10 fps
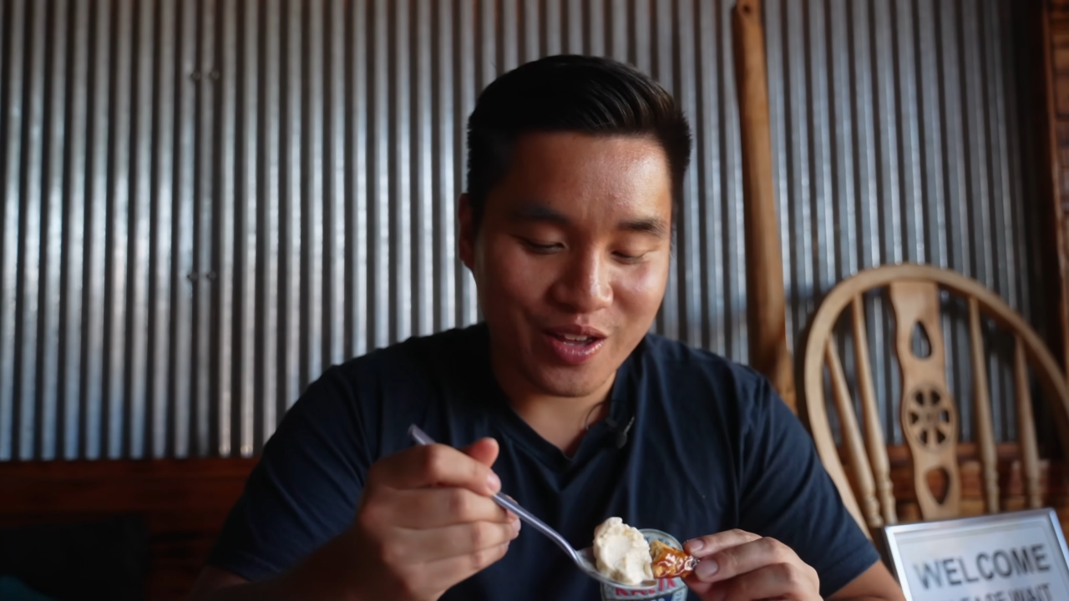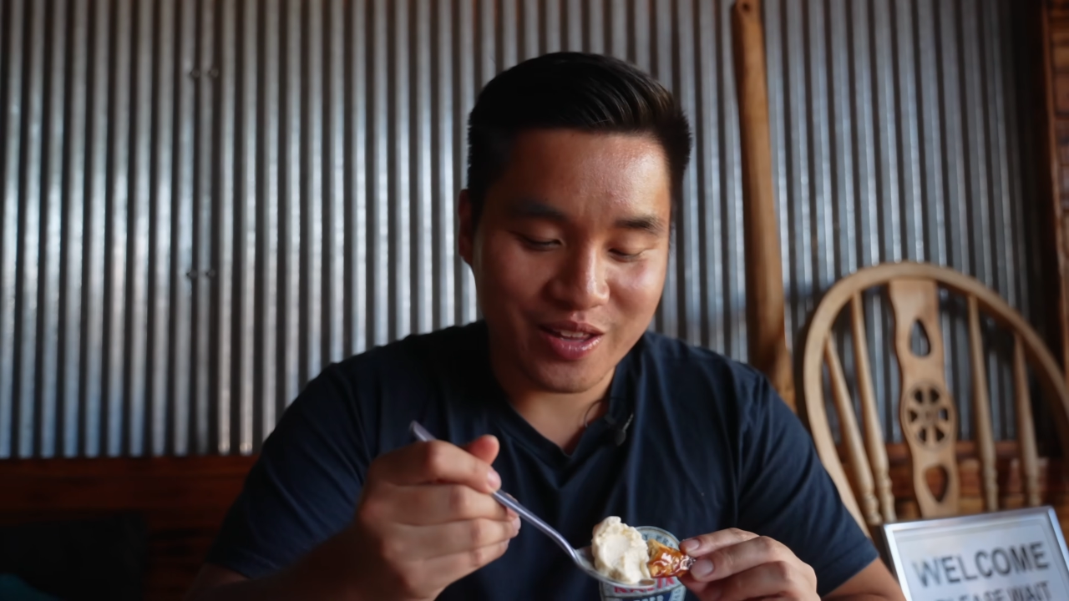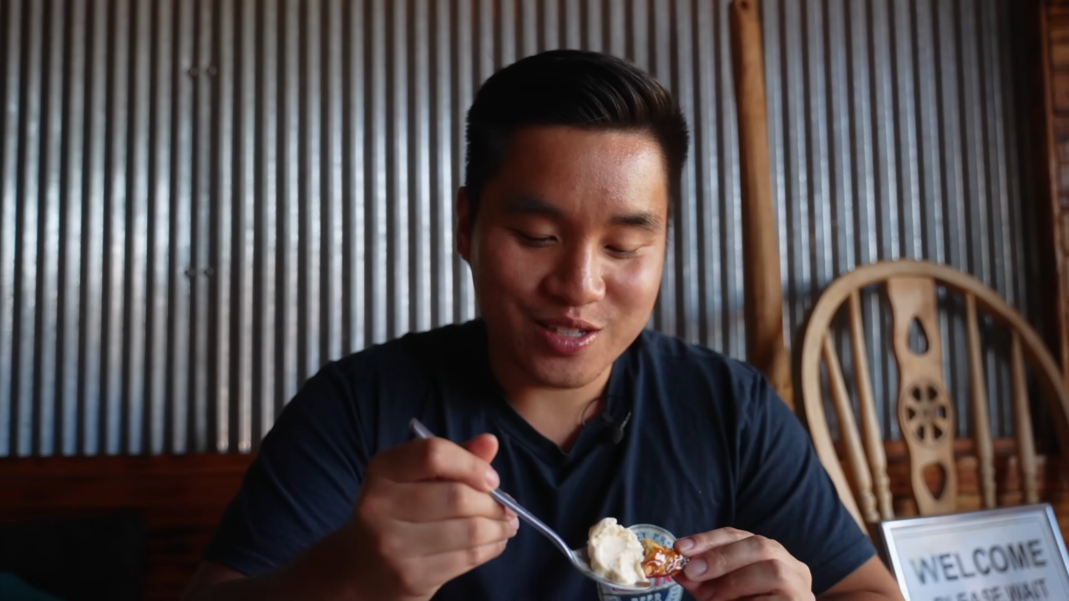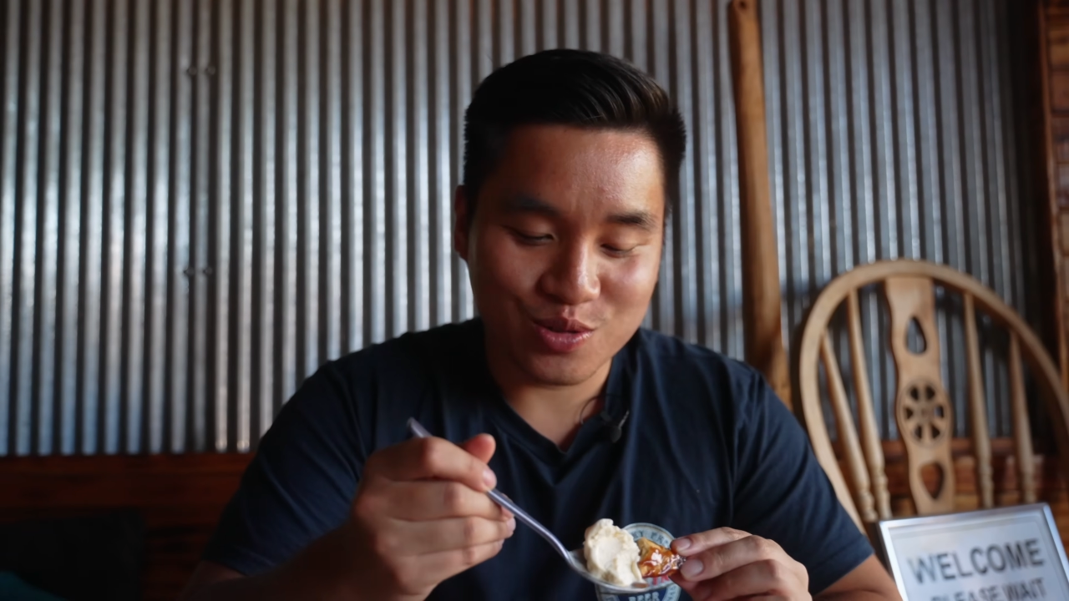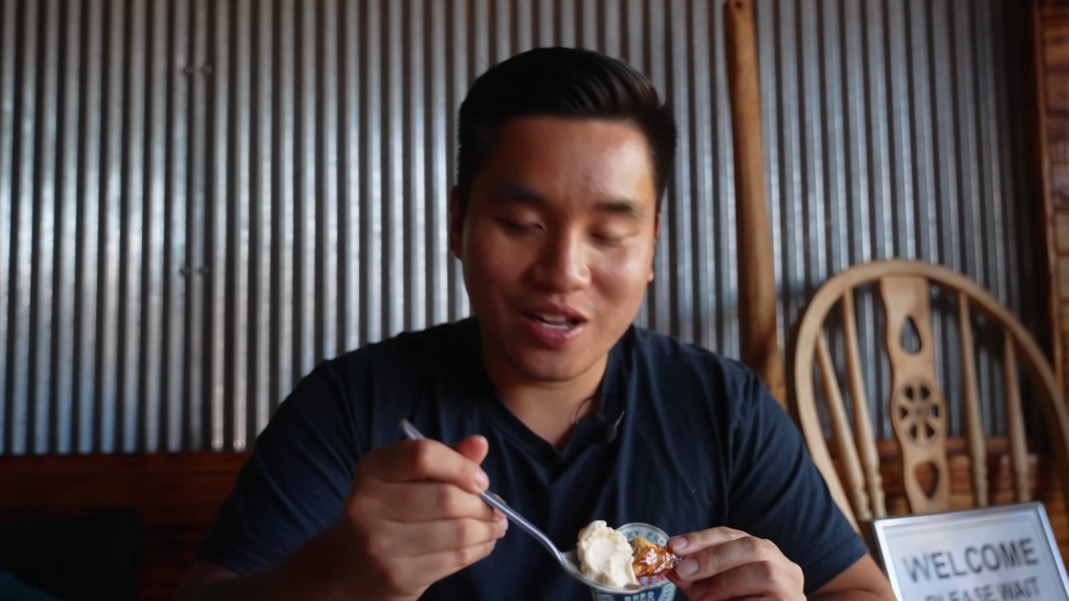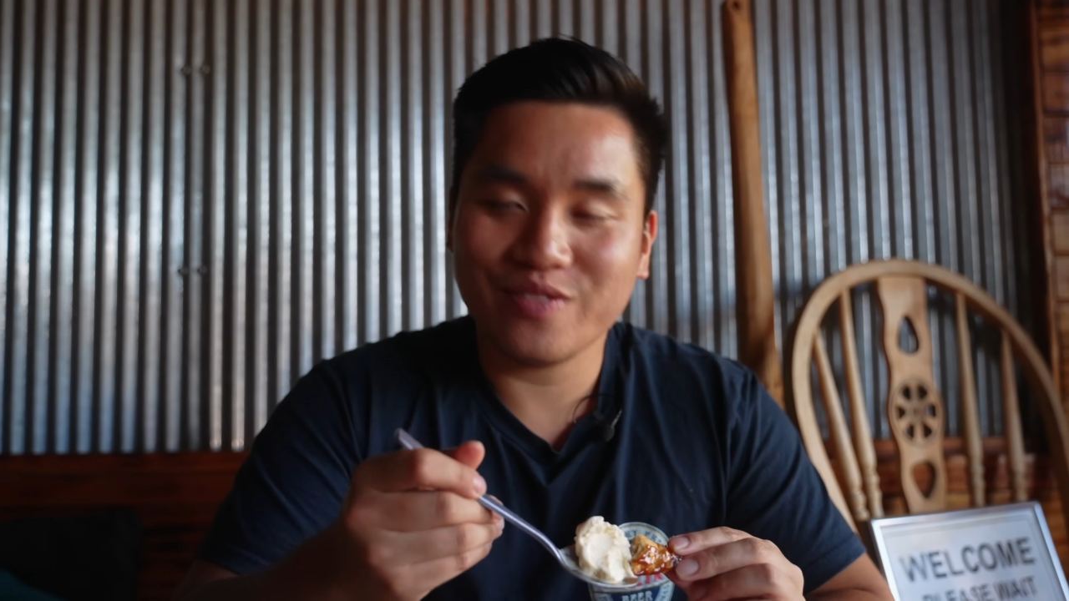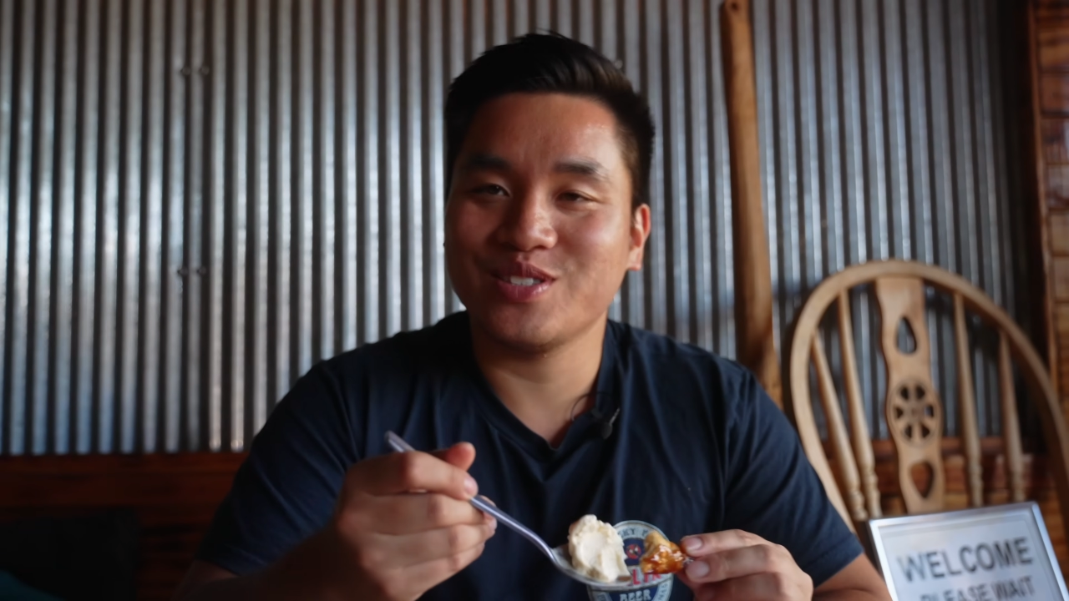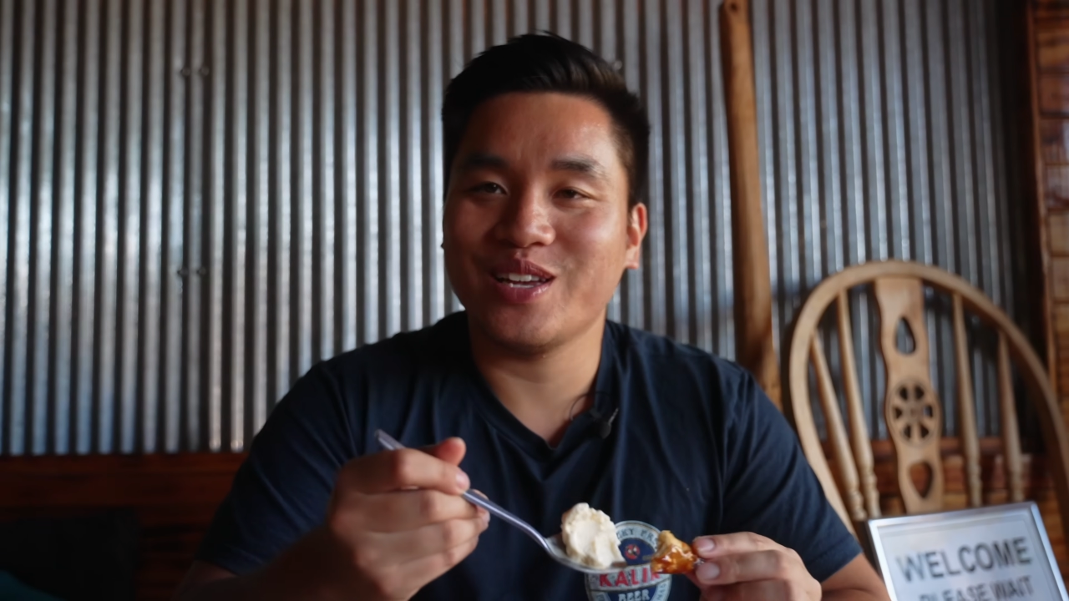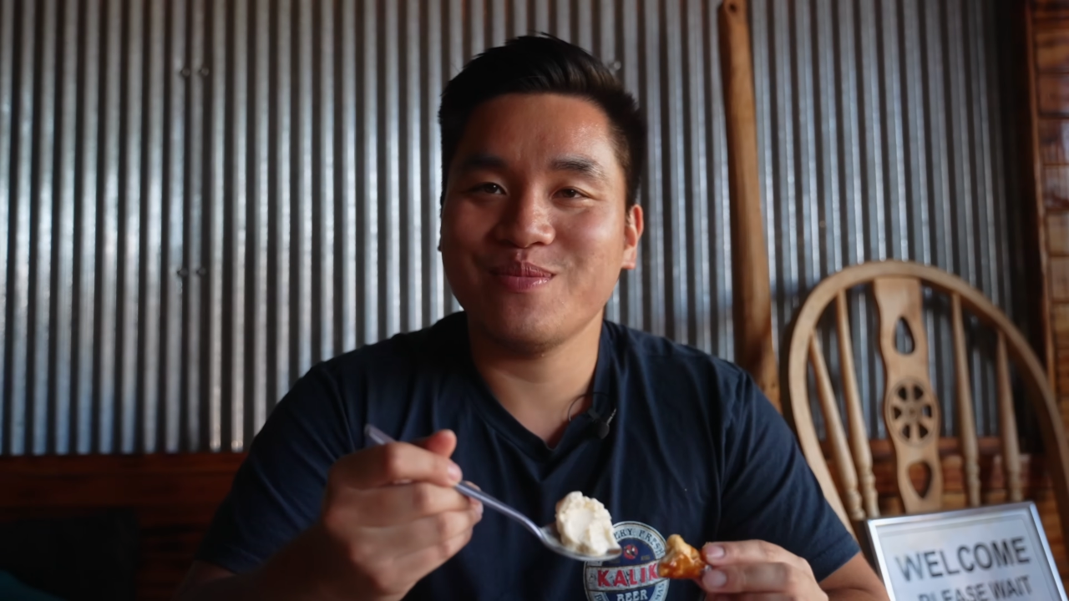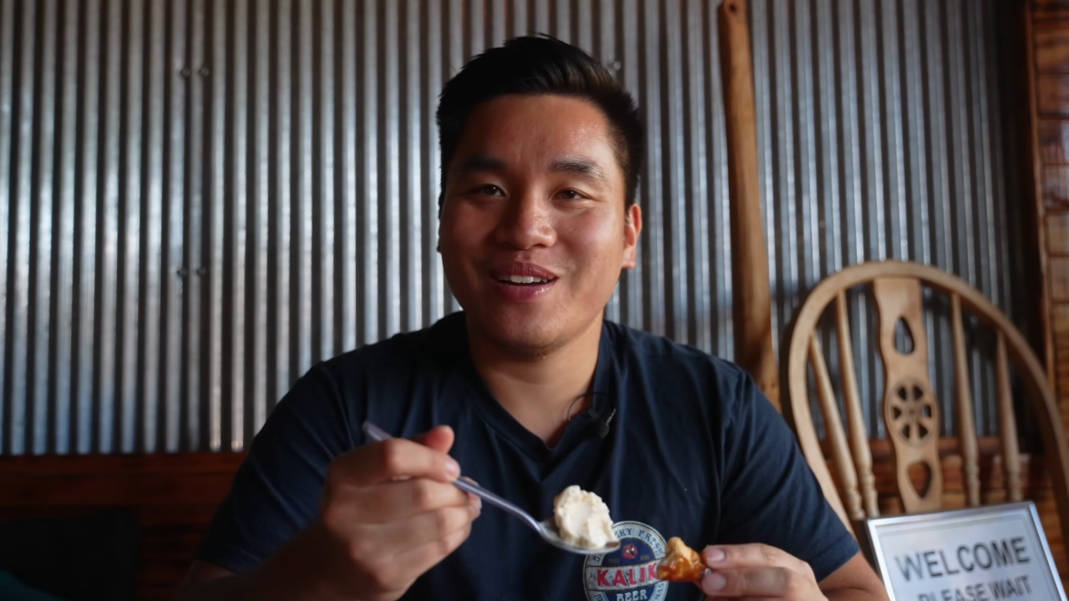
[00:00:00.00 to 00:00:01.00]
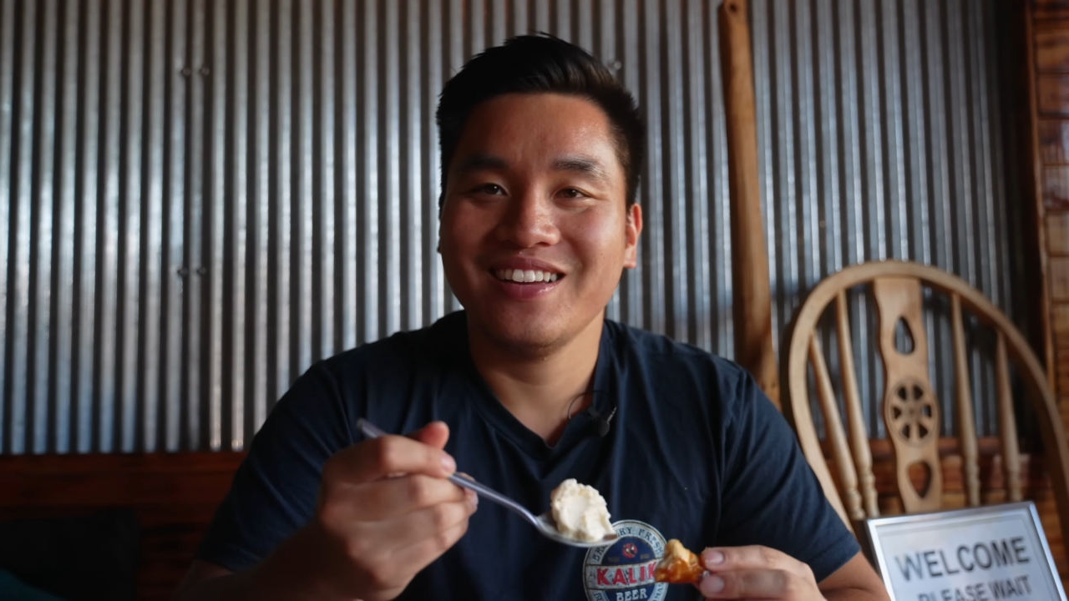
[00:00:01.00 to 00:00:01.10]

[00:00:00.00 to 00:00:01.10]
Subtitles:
that's all I have to say about